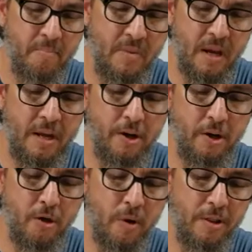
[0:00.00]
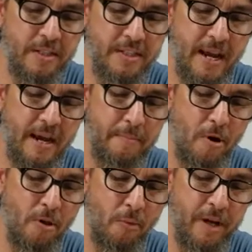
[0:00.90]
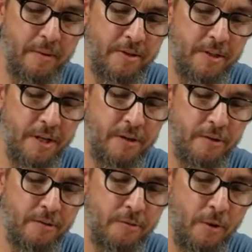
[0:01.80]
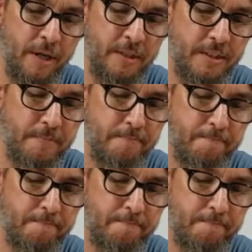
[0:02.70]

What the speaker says: And you're going to run this cap all the way up to the end of the threads.